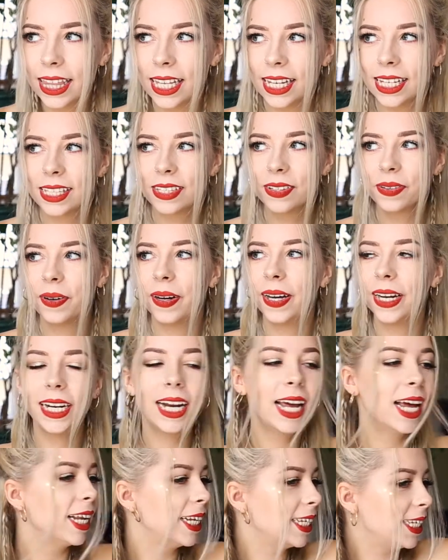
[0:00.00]
this
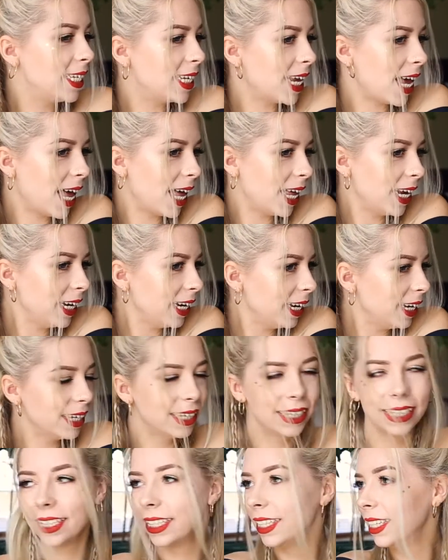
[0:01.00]
one done.
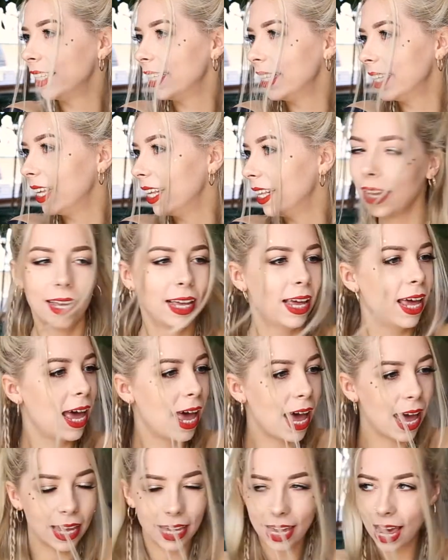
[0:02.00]

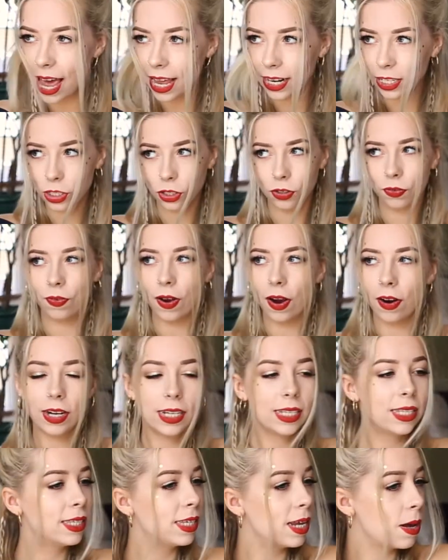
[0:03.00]
Again, just very
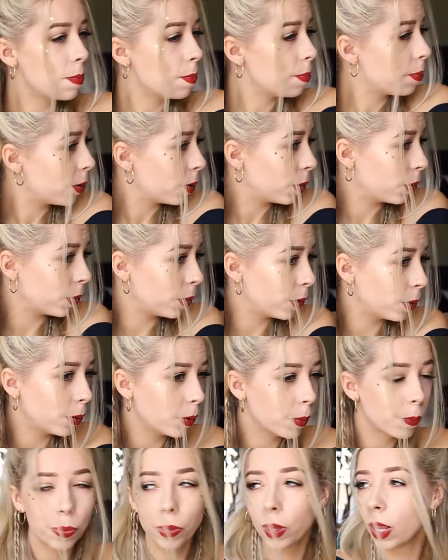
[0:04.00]

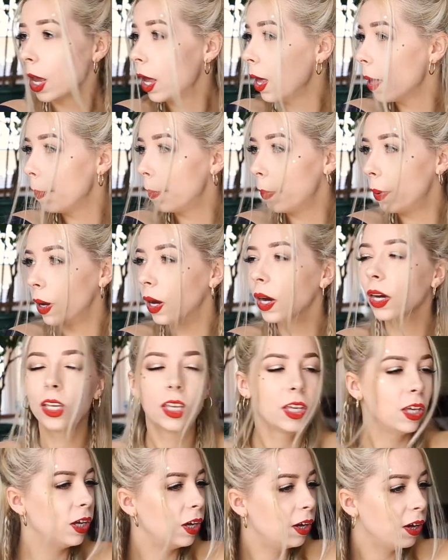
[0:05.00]
simple but
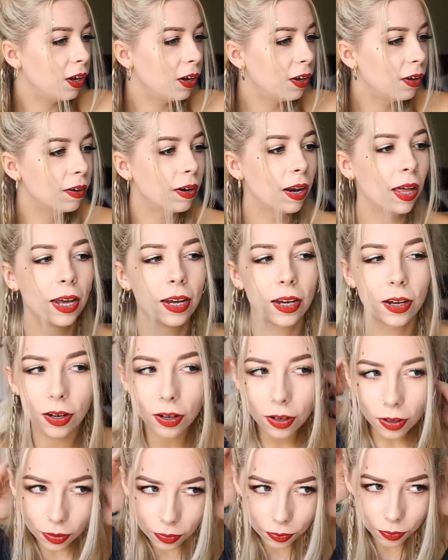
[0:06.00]
cute, like
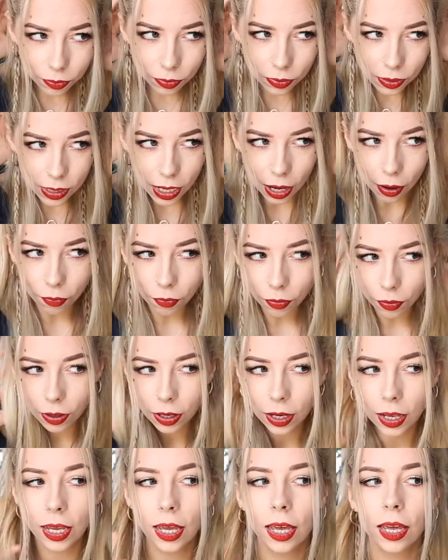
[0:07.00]

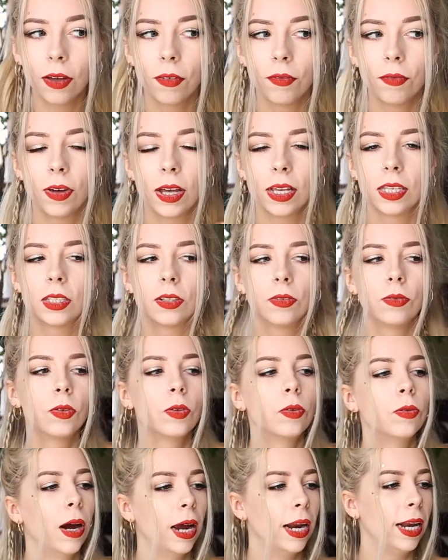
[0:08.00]
definitely
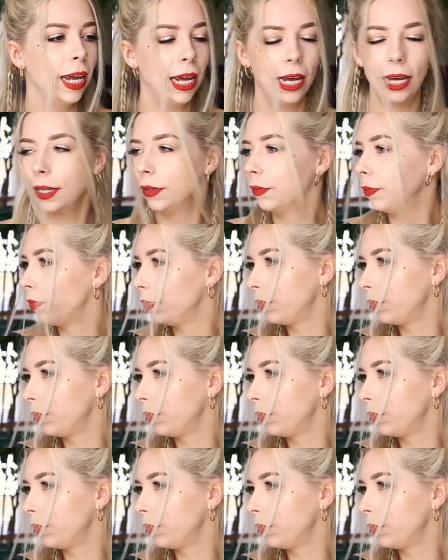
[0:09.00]
festival ready.